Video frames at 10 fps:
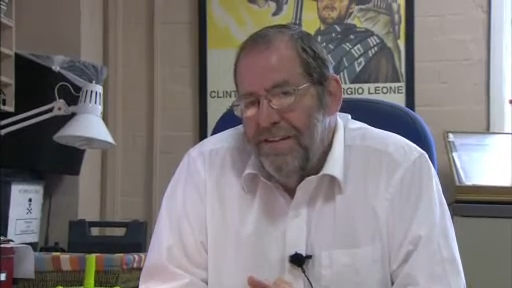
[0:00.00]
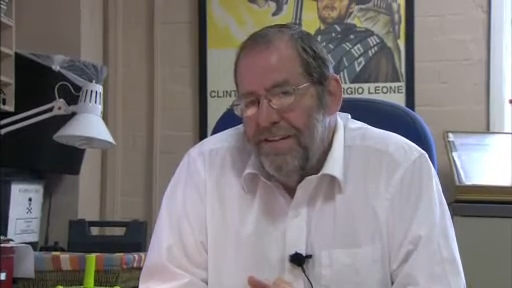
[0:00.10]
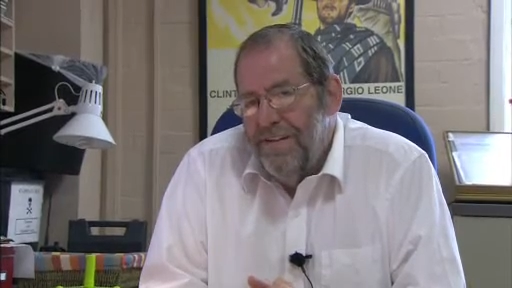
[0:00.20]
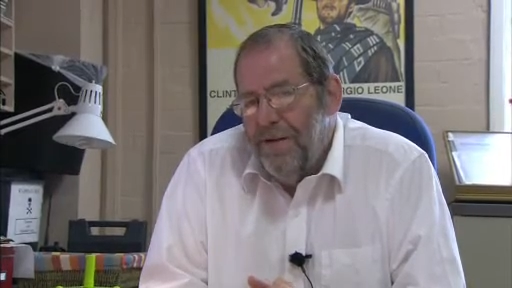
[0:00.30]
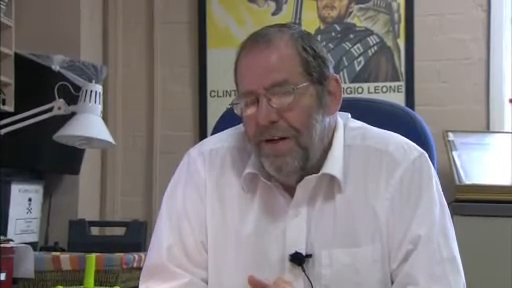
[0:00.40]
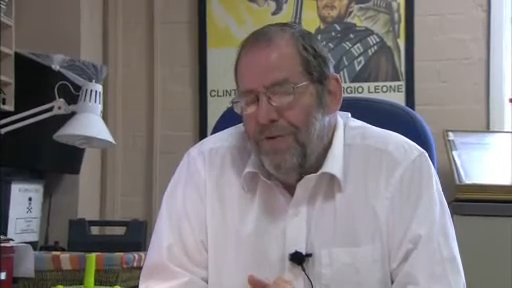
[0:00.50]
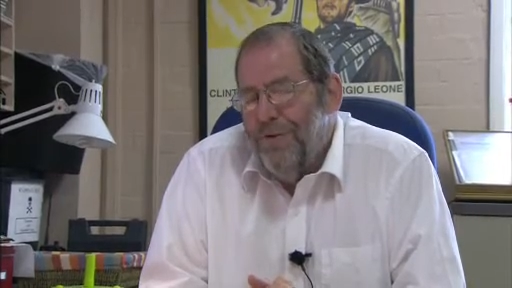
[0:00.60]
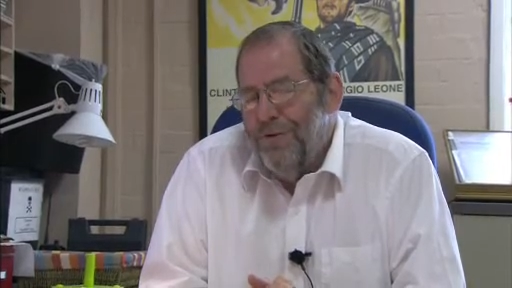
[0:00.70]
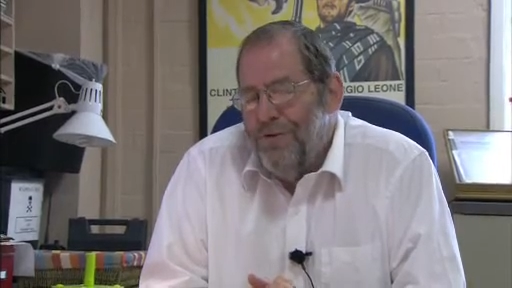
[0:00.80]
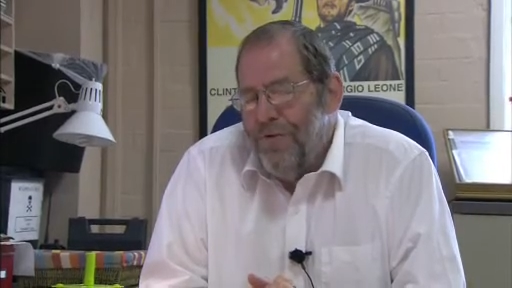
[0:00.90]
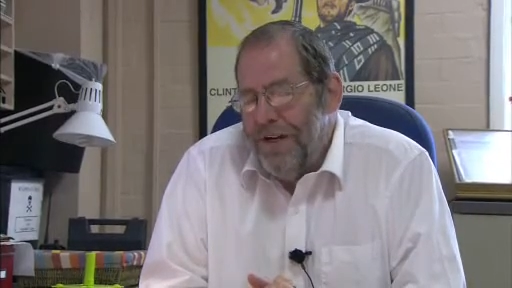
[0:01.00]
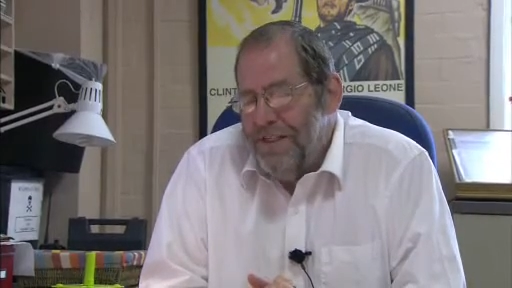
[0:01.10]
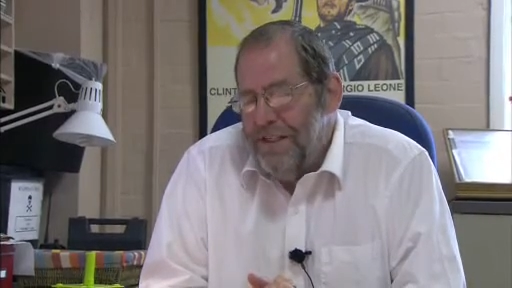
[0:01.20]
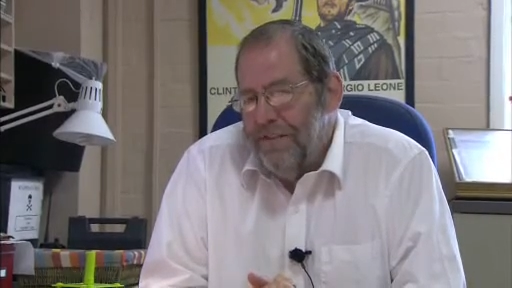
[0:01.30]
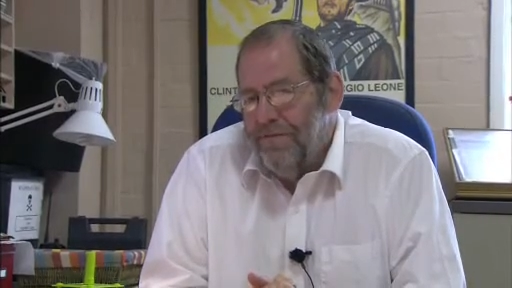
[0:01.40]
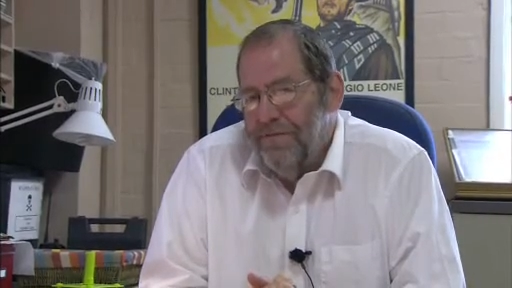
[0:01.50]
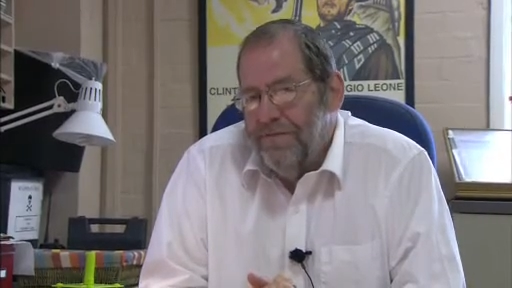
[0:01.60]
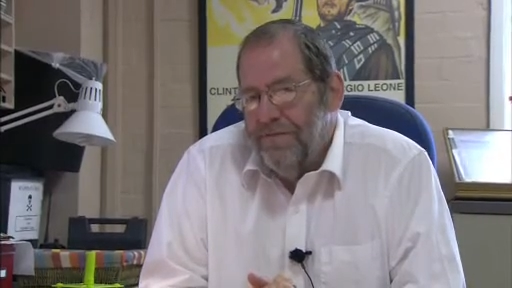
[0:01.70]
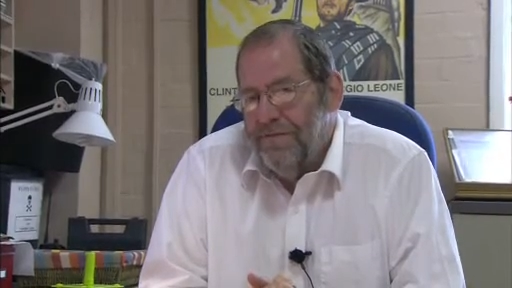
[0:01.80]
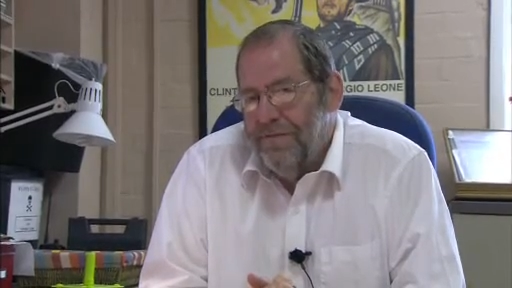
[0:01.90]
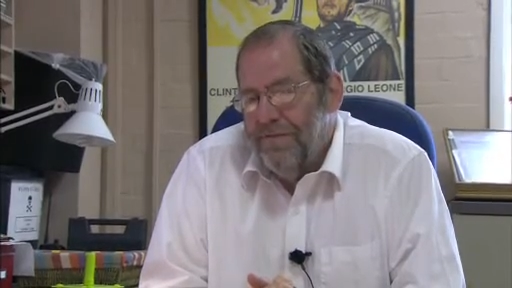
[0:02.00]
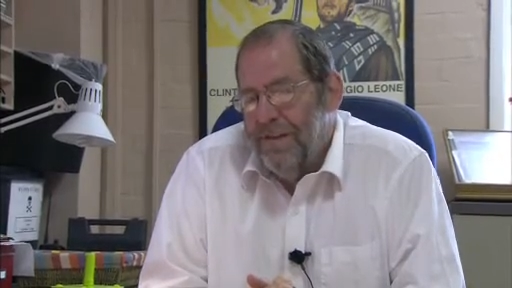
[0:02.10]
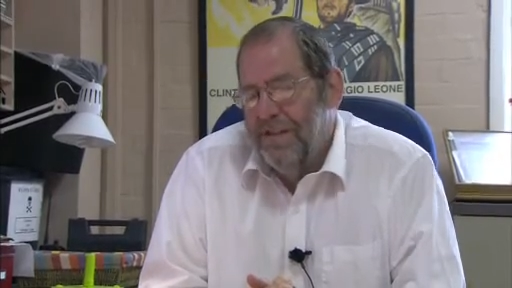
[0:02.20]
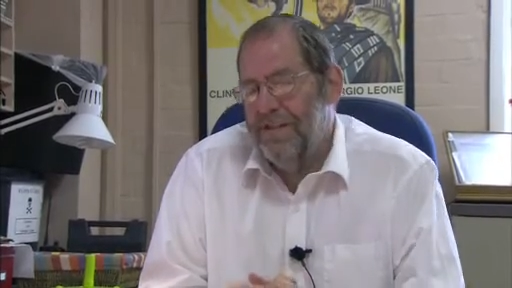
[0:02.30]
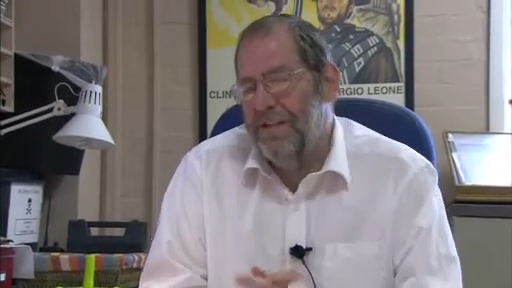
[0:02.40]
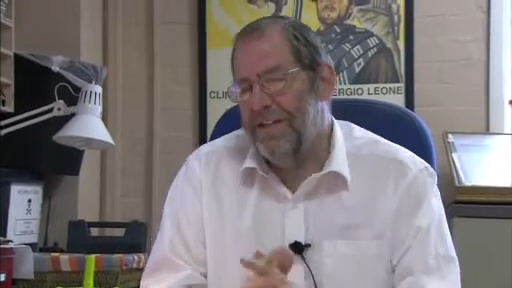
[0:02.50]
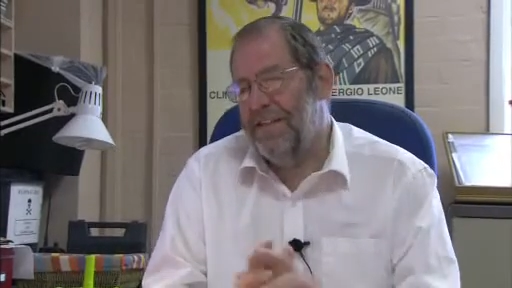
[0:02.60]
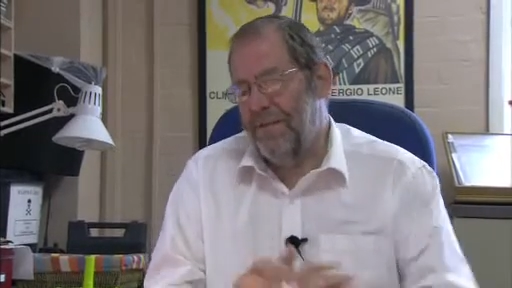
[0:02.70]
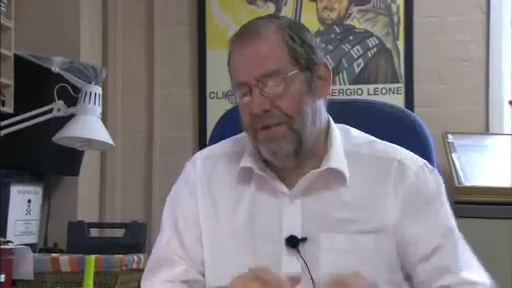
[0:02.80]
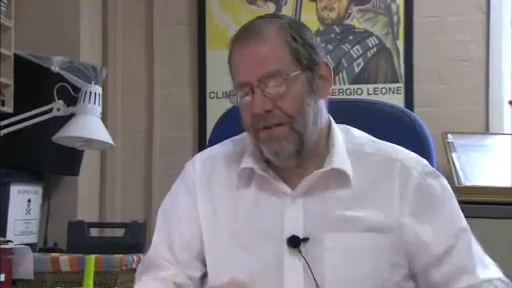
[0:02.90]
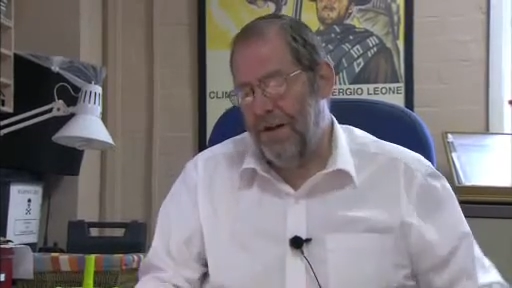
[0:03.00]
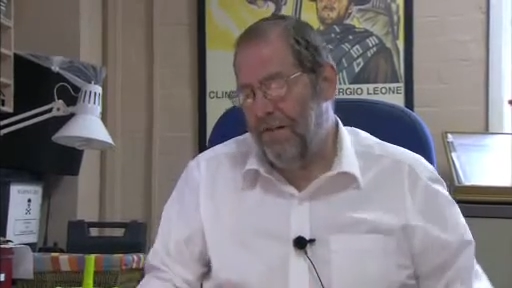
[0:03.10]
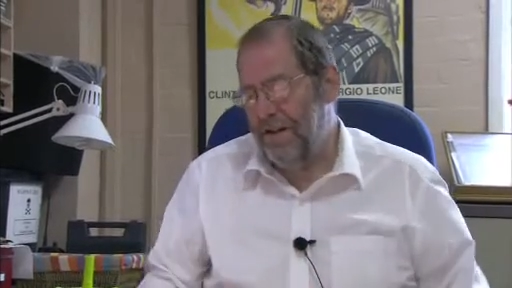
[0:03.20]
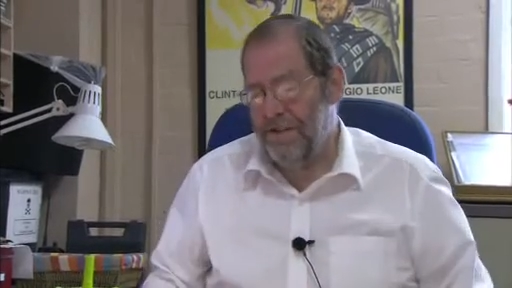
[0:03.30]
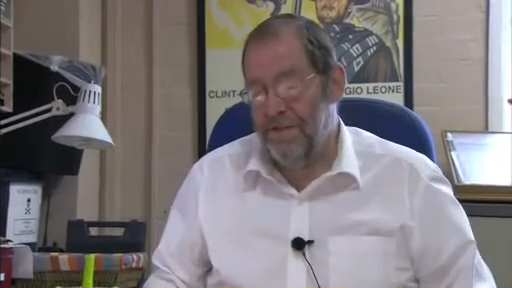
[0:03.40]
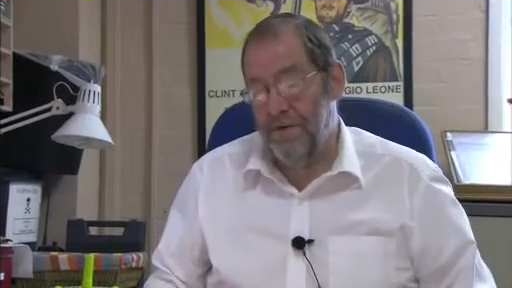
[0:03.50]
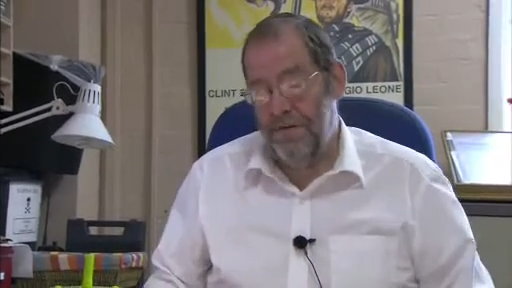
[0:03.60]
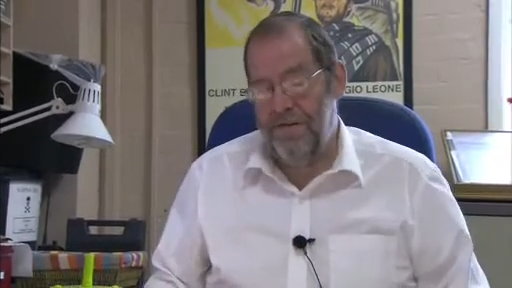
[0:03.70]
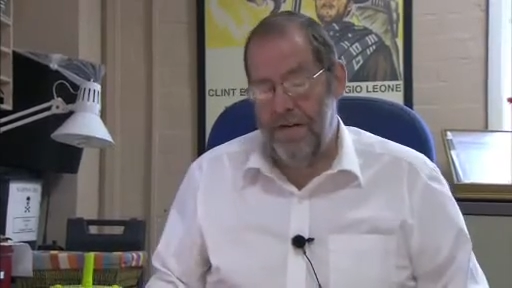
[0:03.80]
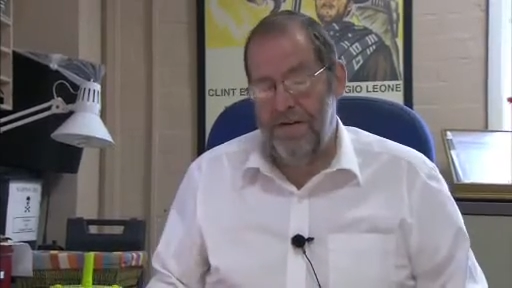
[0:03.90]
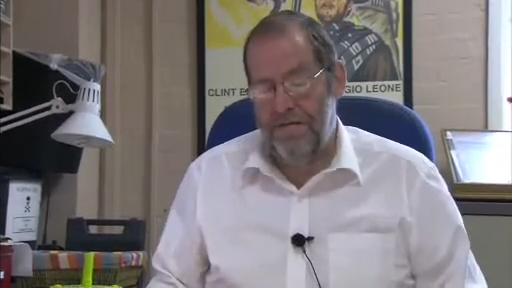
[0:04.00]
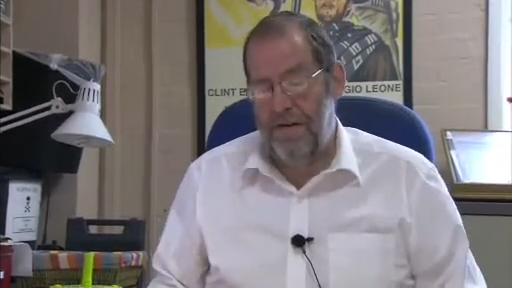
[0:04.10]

something like horse racing and certainly some of the old directors were very,